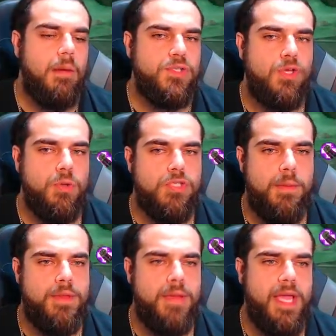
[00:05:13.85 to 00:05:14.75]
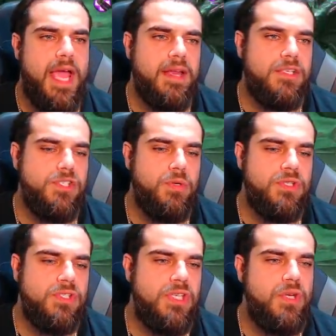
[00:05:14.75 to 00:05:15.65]
So some of the mechanics you
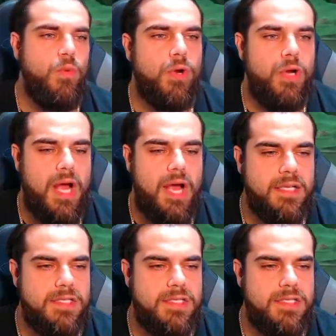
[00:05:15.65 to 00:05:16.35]
can see were not,